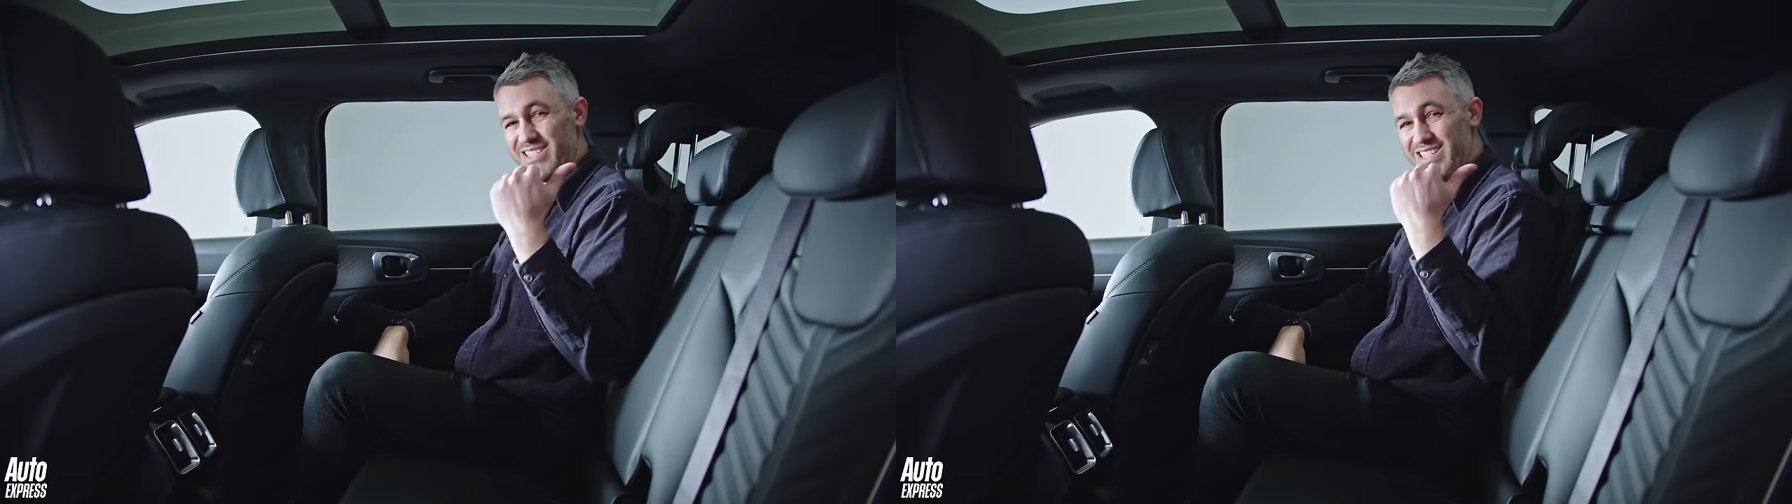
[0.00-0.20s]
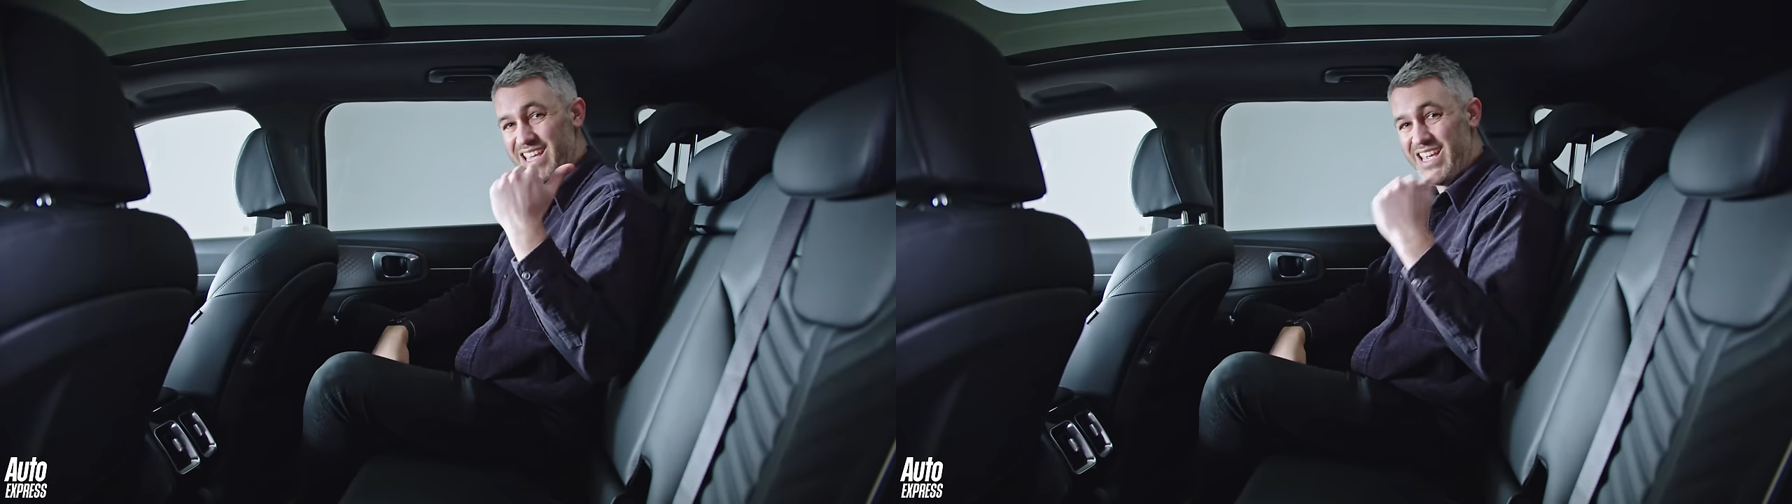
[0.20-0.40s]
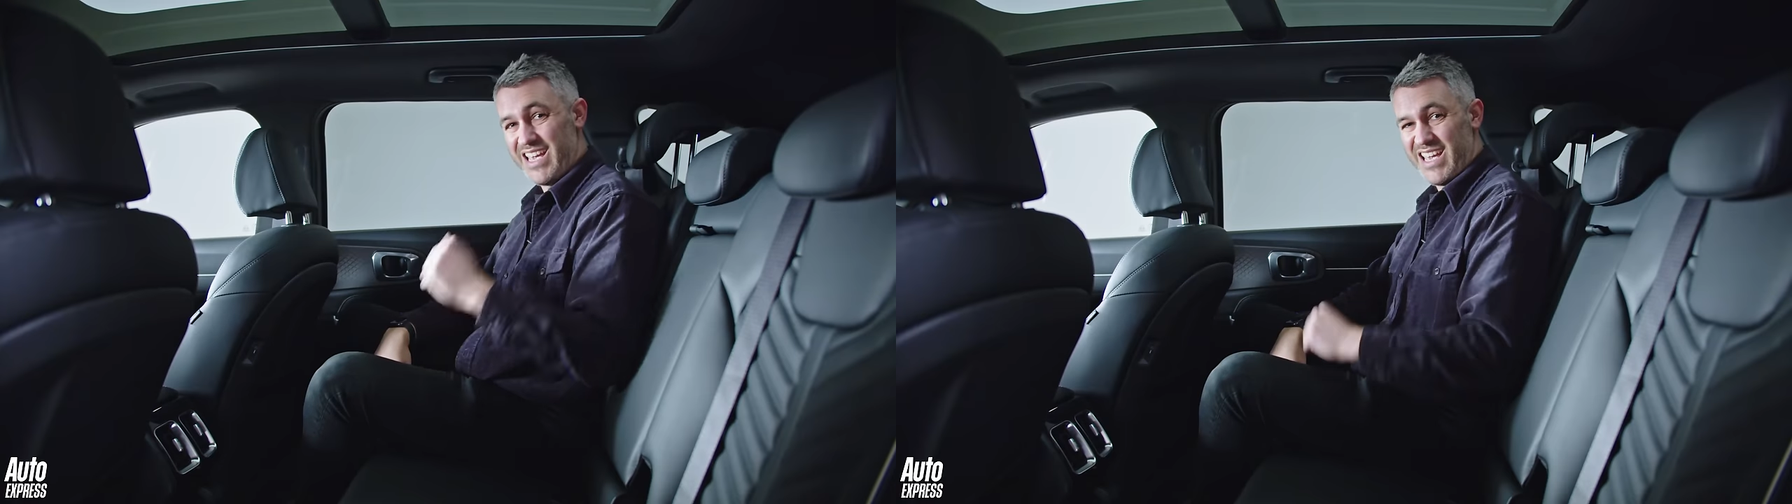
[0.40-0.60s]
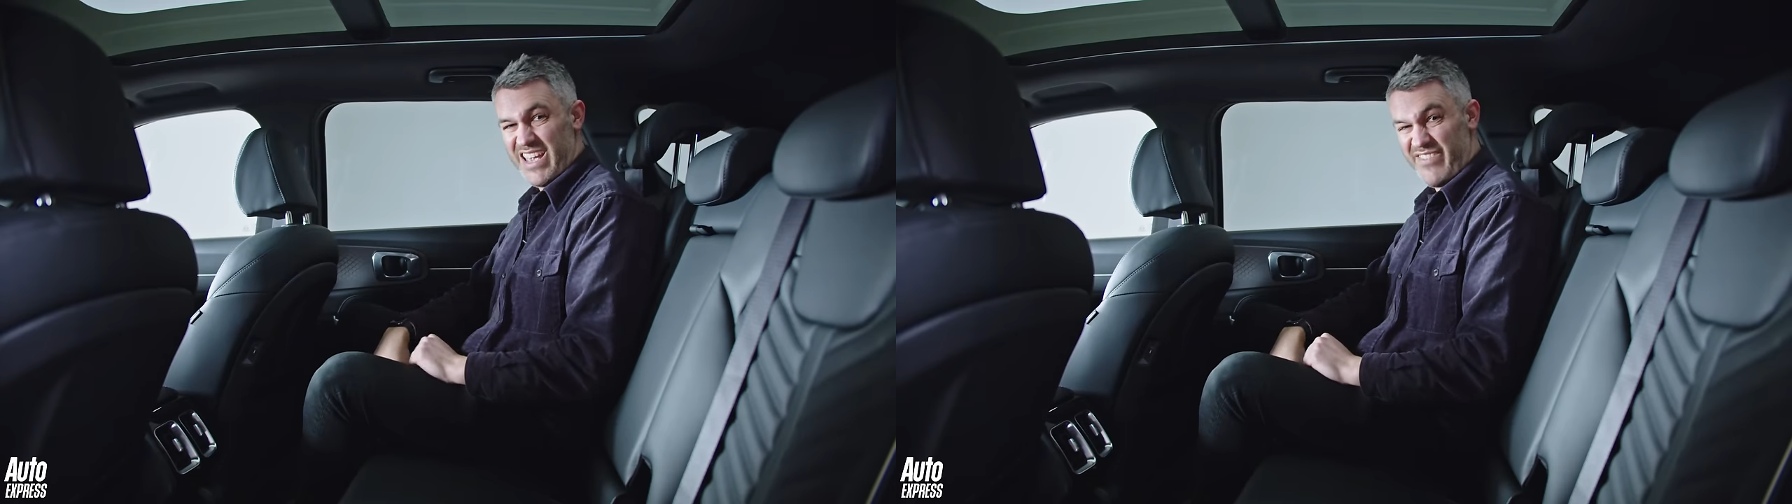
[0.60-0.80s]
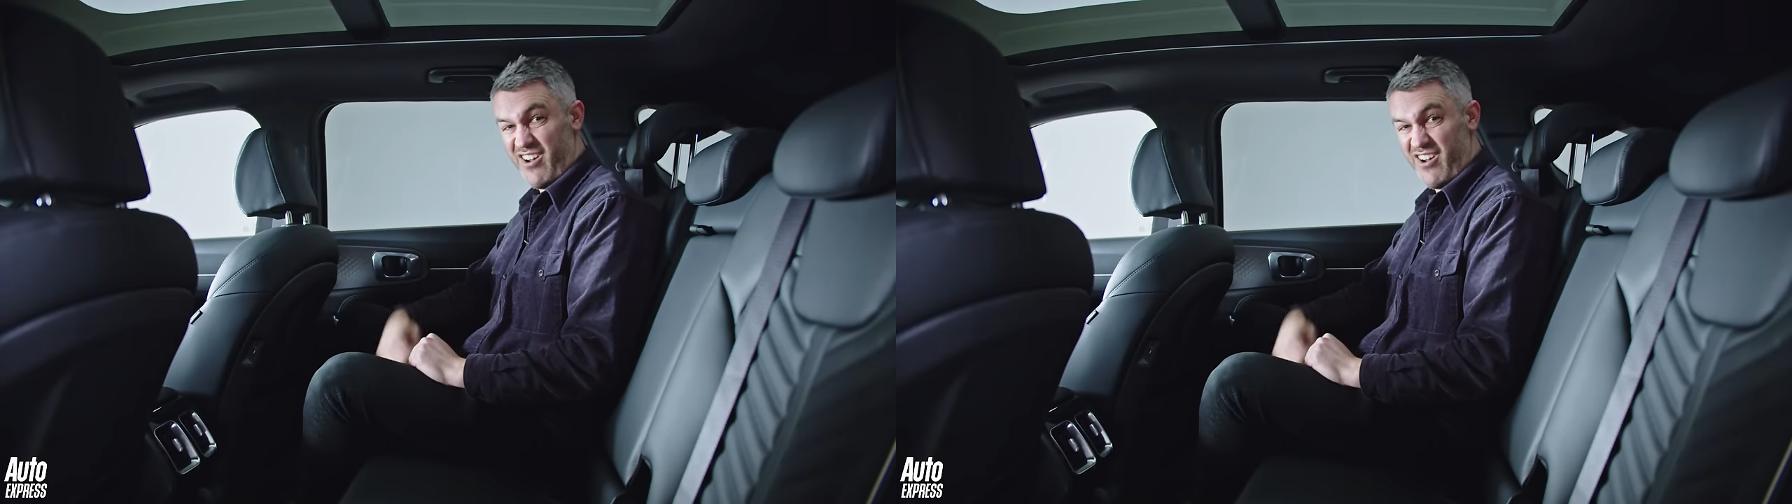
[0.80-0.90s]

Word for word: we see if